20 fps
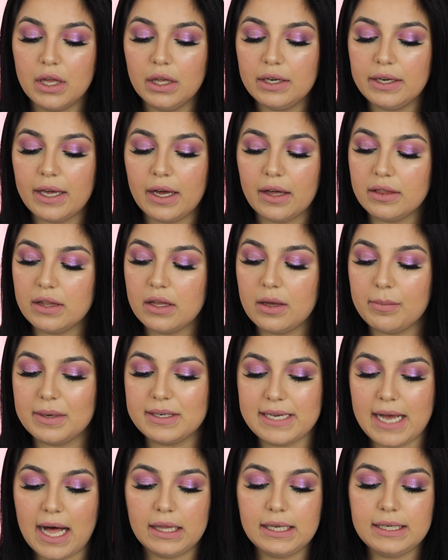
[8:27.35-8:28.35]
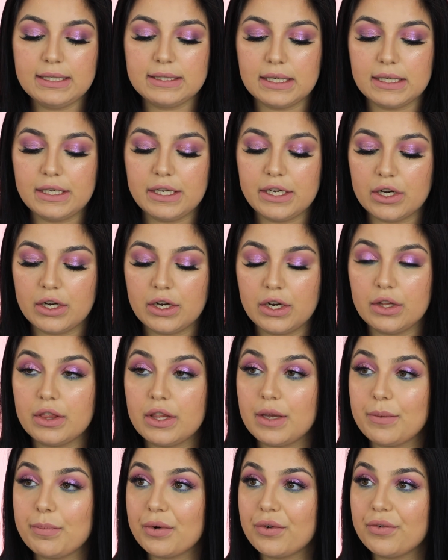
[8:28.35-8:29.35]
Now the metallics in here,
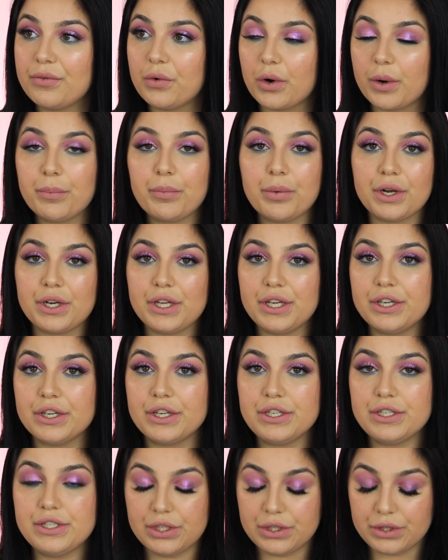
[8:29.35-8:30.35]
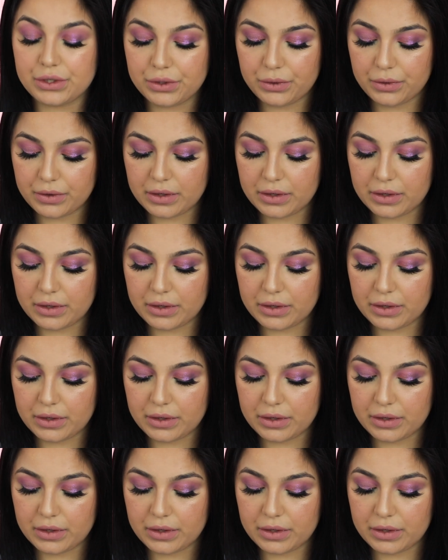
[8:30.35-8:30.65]
they perform pretty good too.